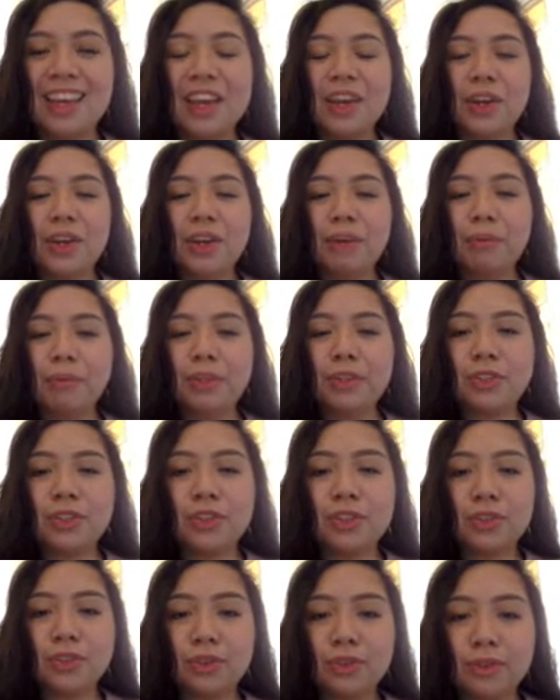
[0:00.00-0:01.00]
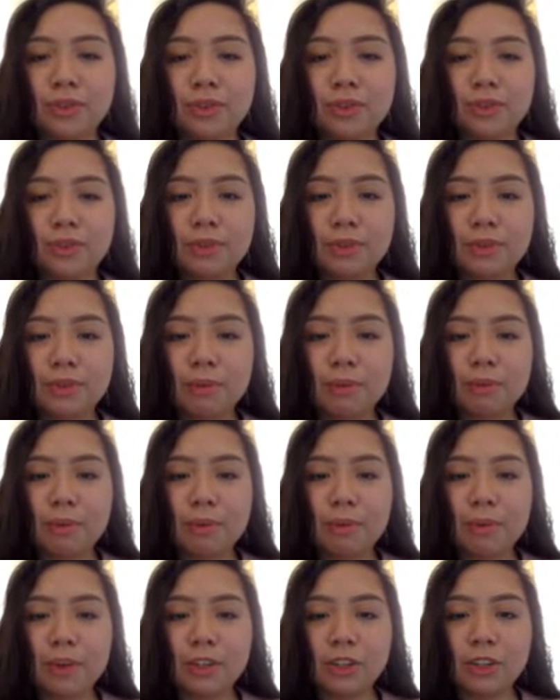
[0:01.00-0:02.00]
Number 2.
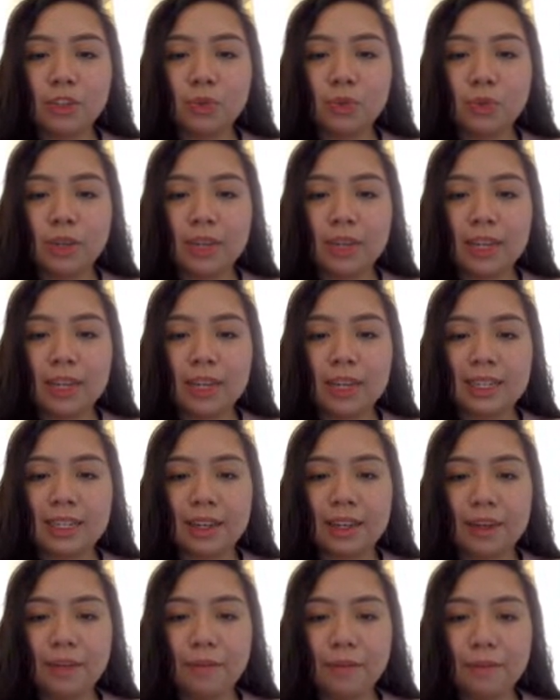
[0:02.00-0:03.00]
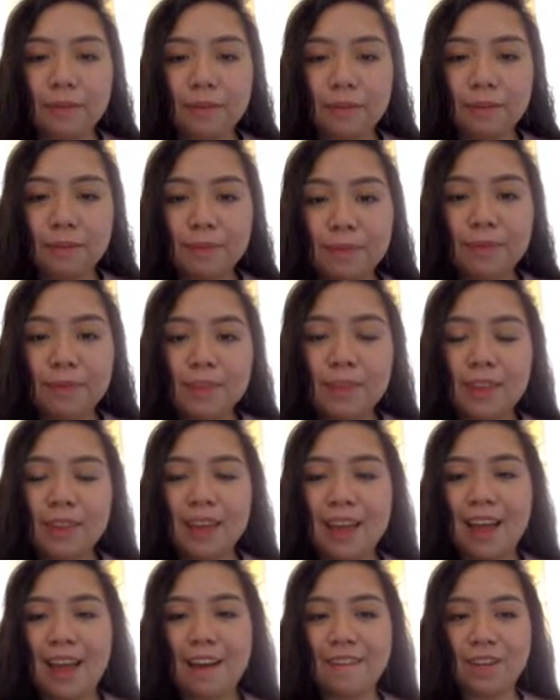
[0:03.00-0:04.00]
Which one is it?
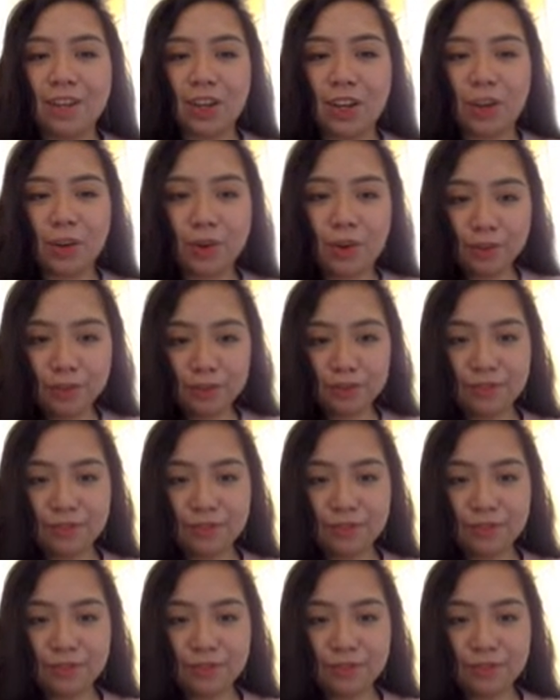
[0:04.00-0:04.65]
Go.